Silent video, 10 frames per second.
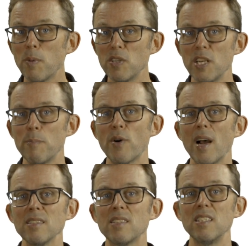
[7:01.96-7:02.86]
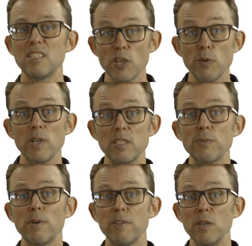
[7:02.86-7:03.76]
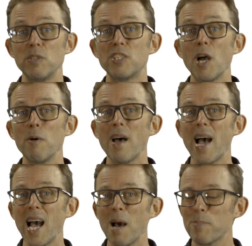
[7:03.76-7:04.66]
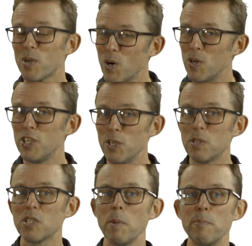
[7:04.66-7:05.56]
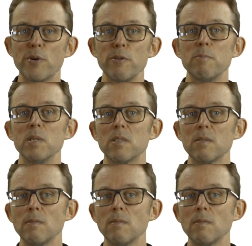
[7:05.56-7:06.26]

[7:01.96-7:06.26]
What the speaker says: budget brands, these two recent reviews show the app could use some improvements.